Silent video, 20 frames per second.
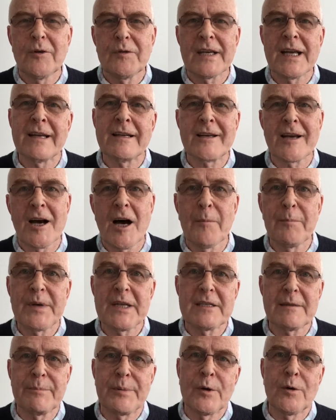who then can't be
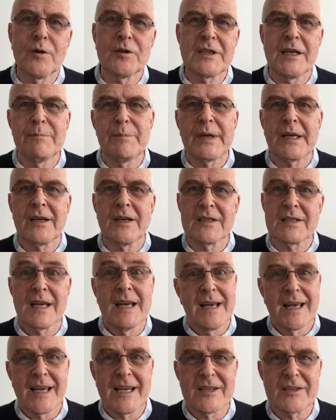deported because
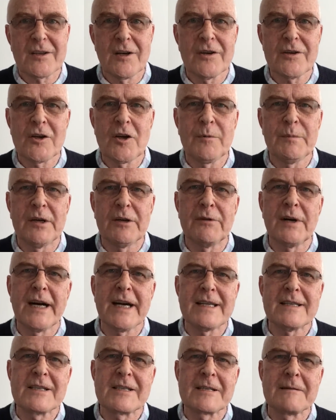he's got human
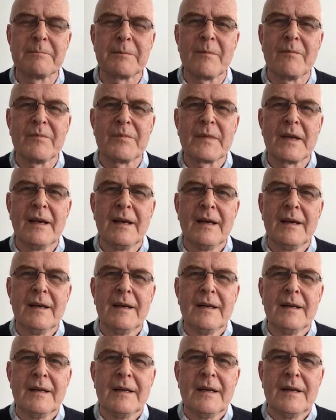rights.
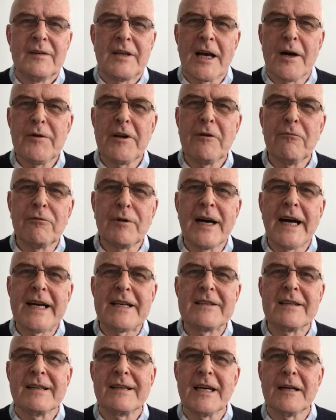The only
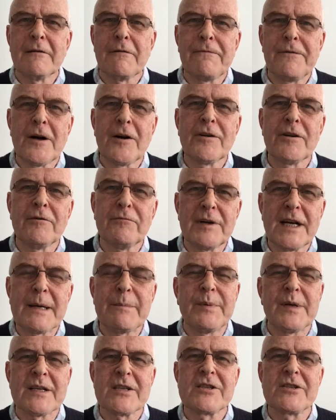right that a foreign
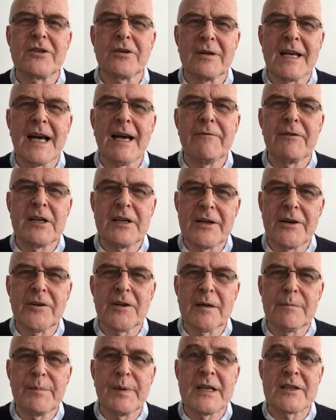rapist should have in
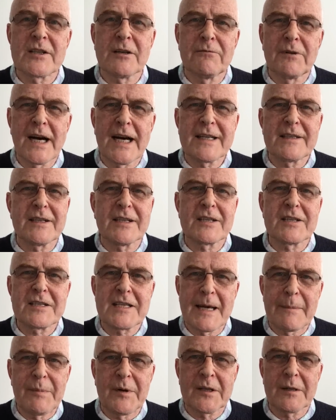Europe is the right to
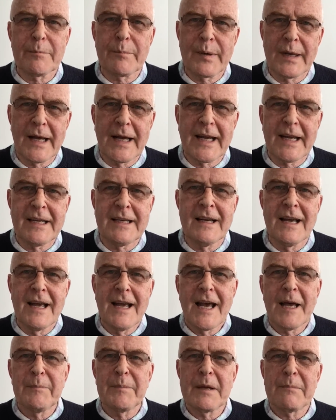step on a plane
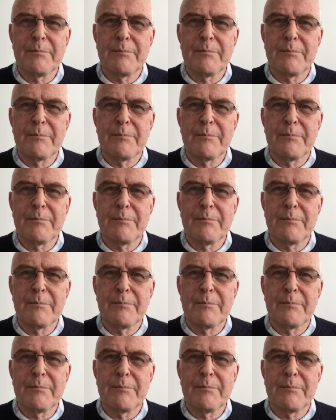and